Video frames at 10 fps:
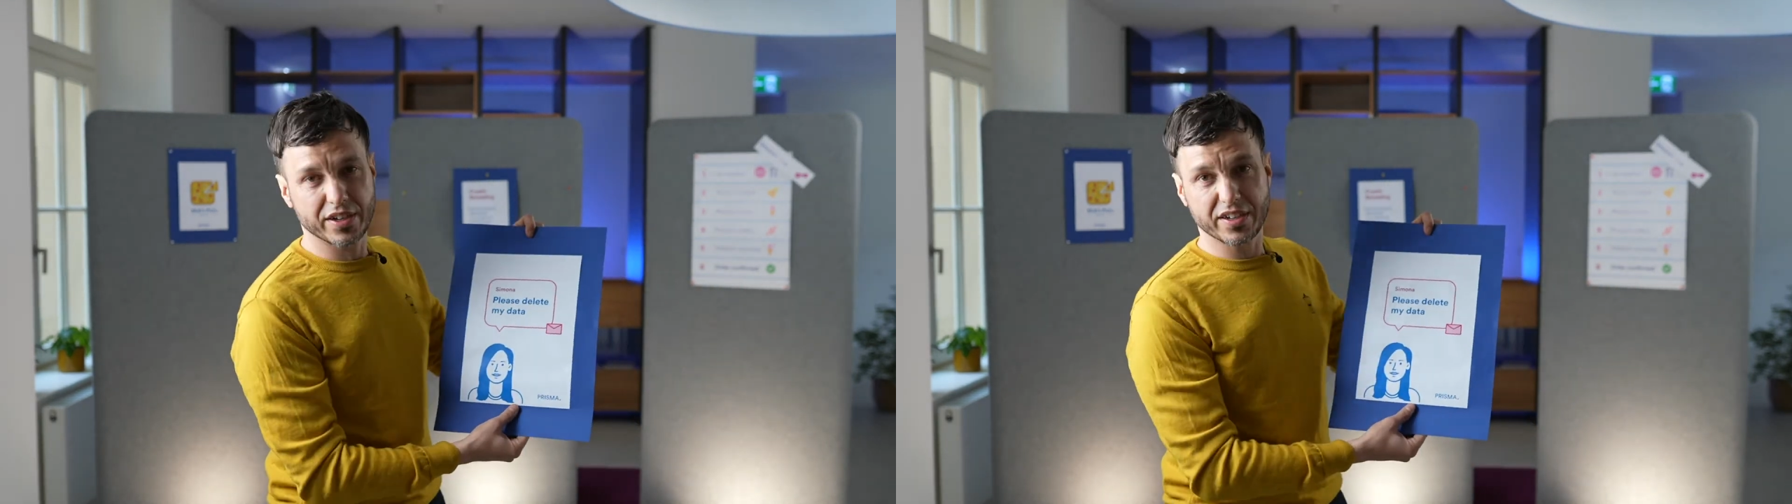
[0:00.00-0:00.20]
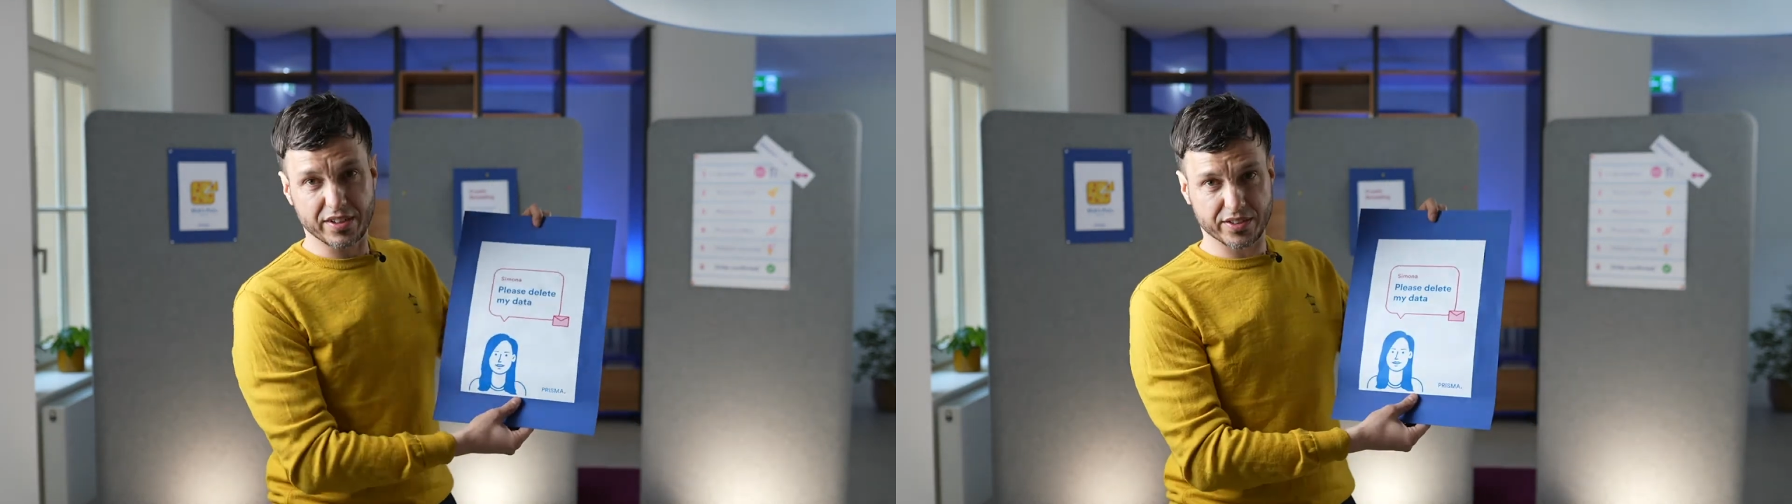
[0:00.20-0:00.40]

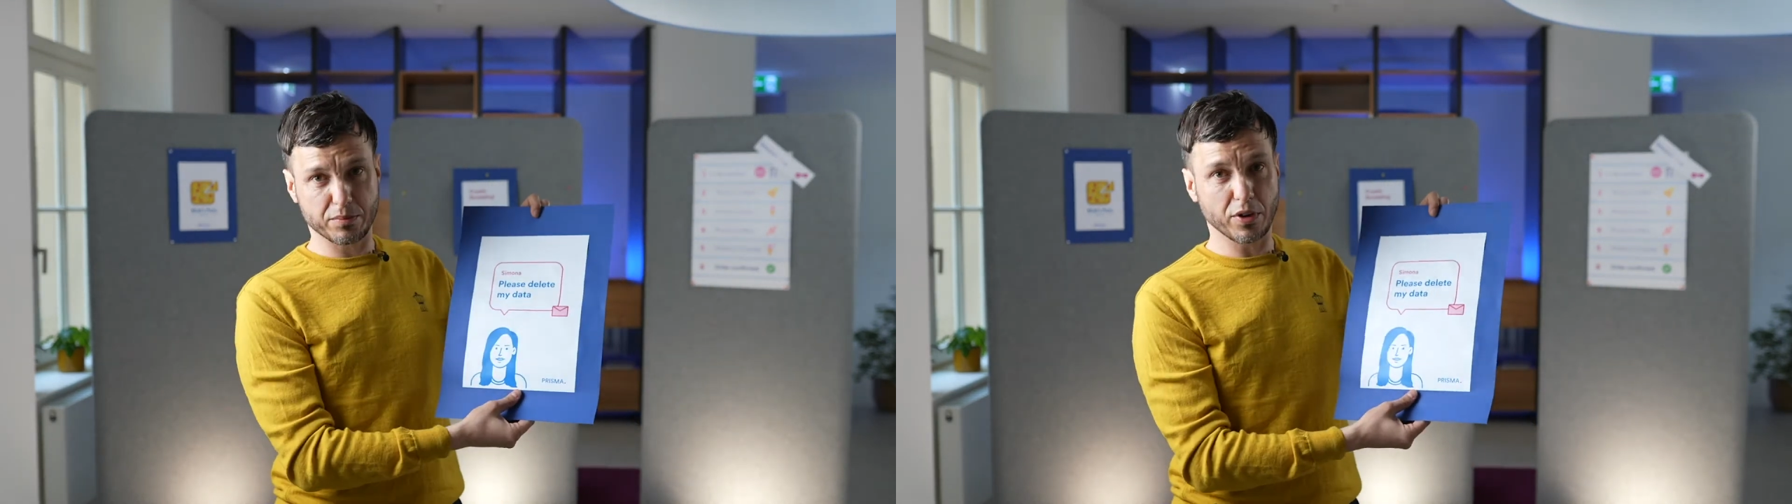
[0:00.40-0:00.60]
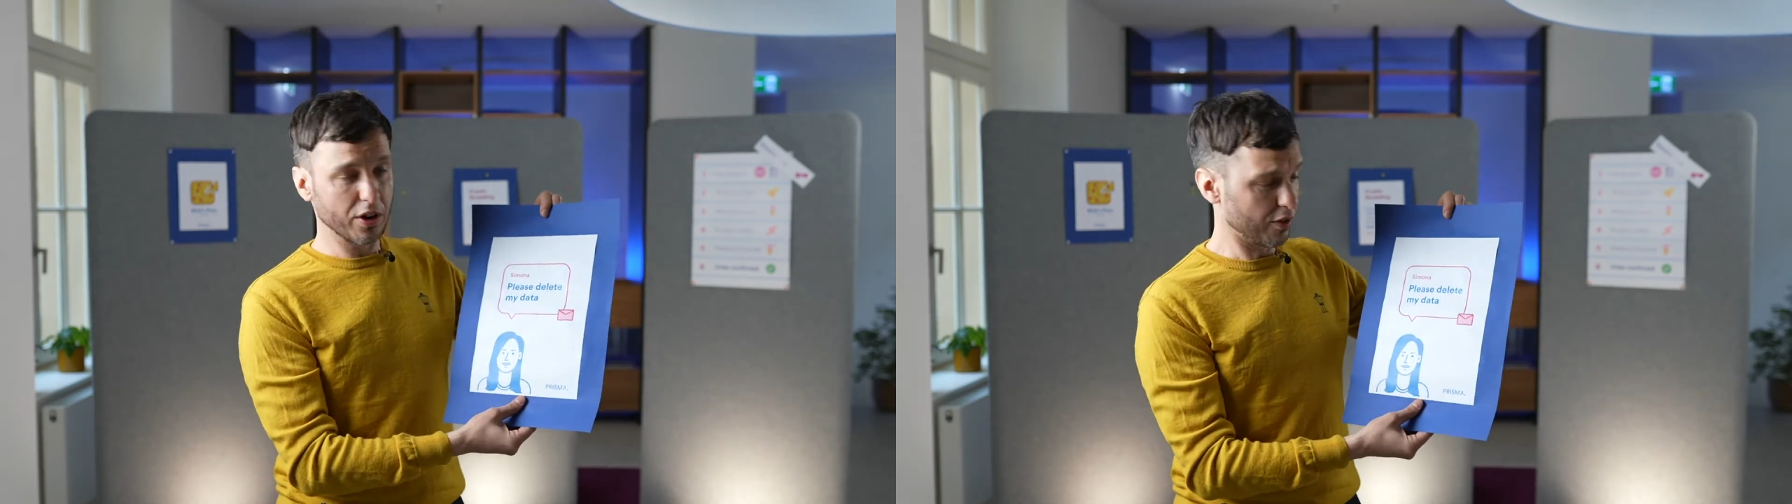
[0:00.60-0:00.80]
customer
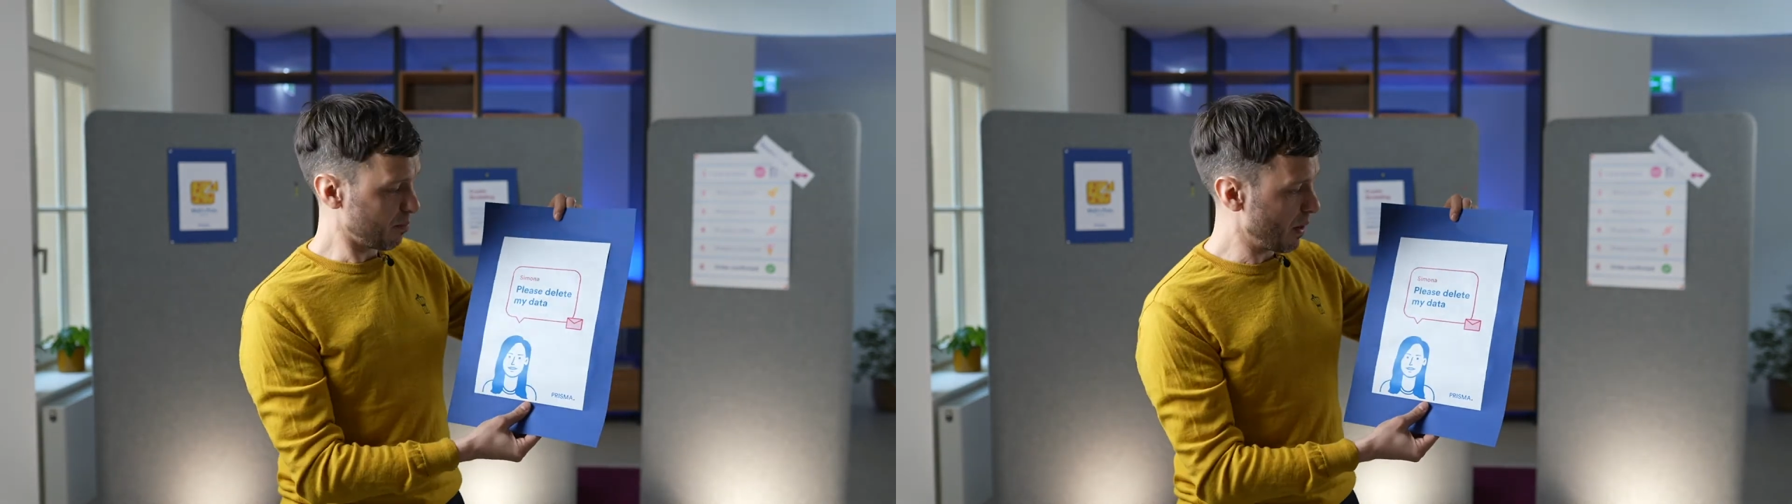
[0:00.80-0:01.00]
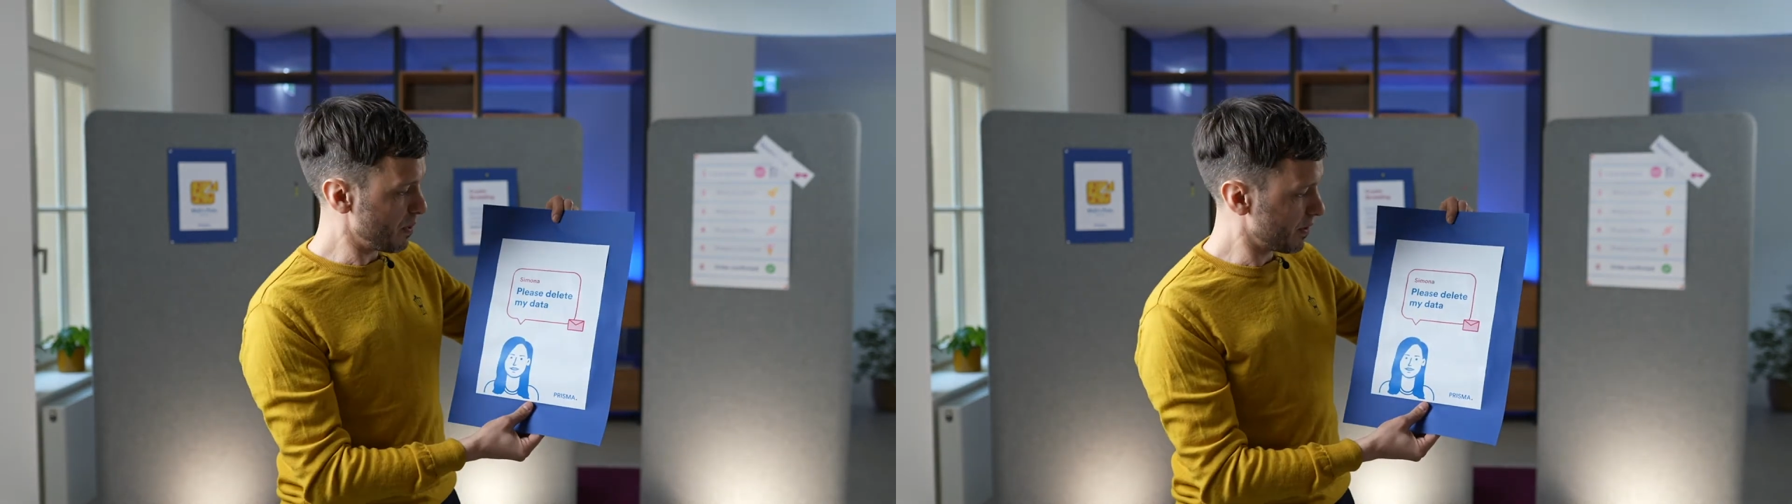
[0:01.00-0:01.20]
of my
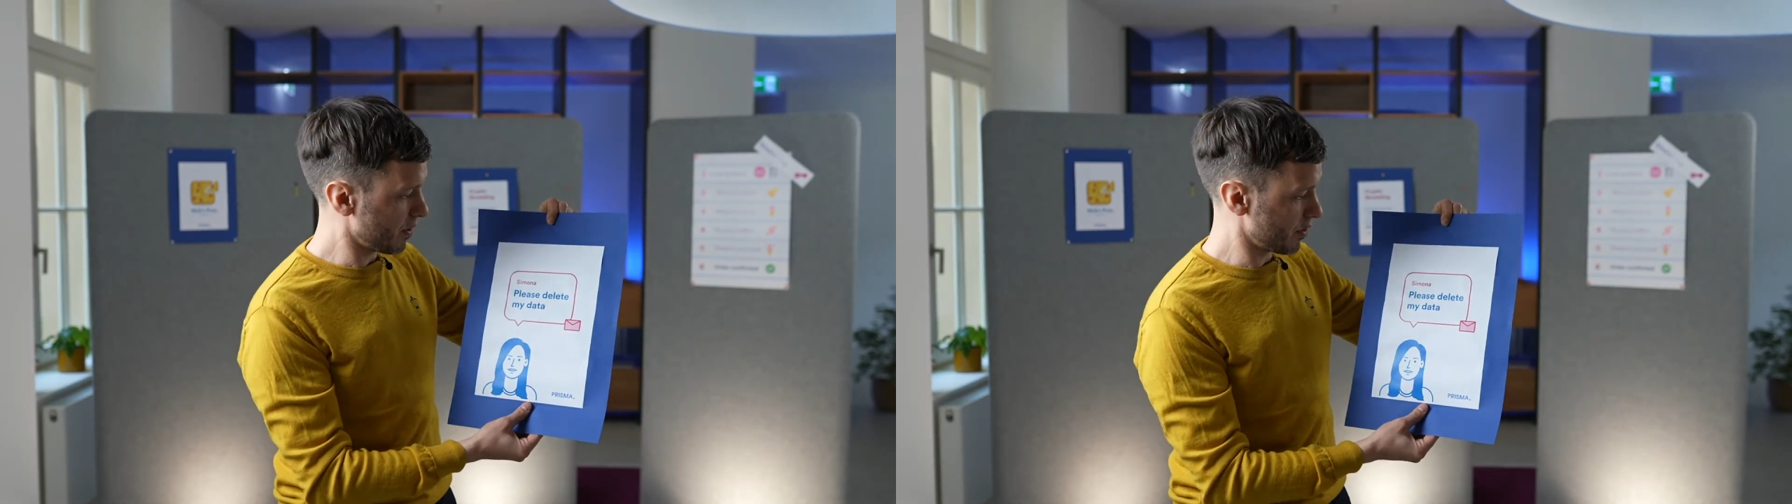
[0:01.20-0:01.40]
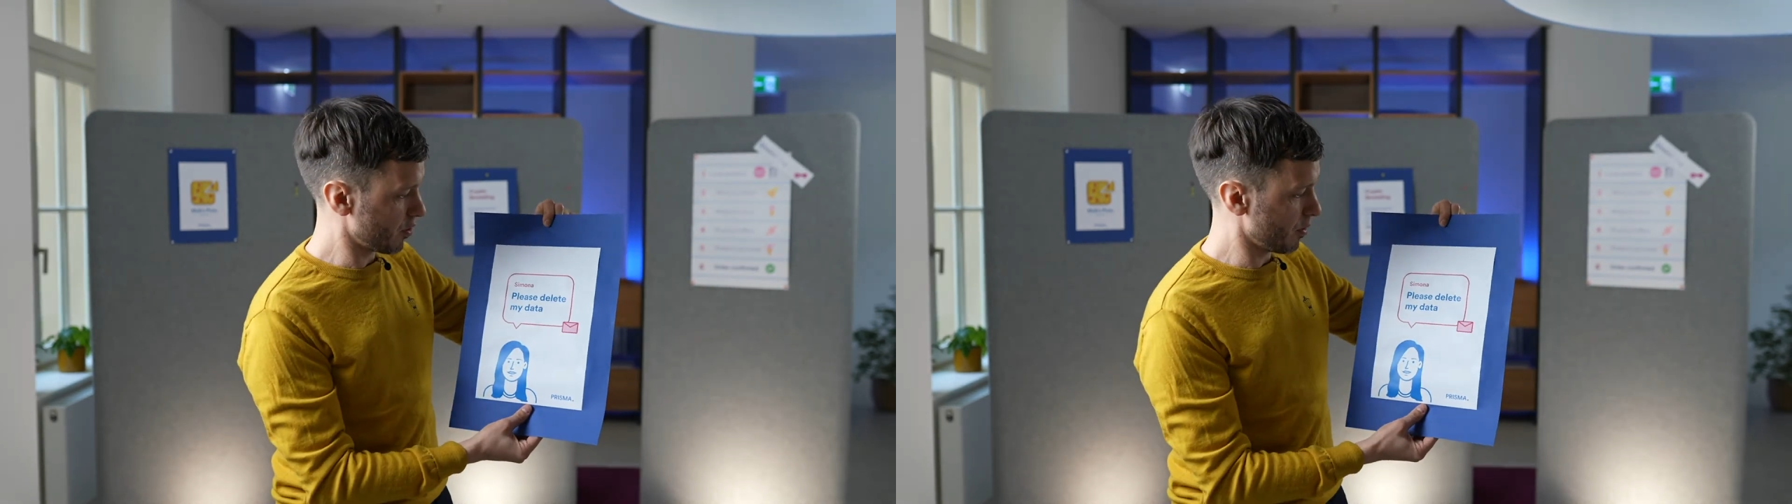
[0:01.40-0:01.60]
pizza
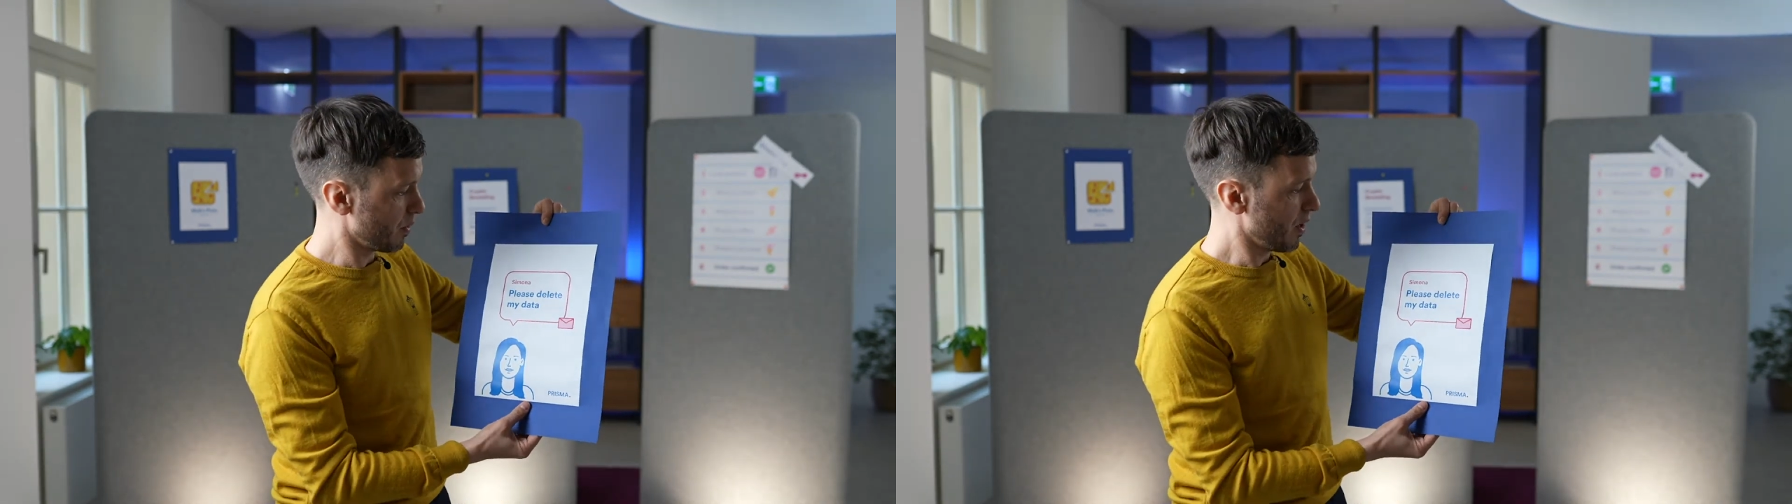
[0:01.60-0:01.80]
shop,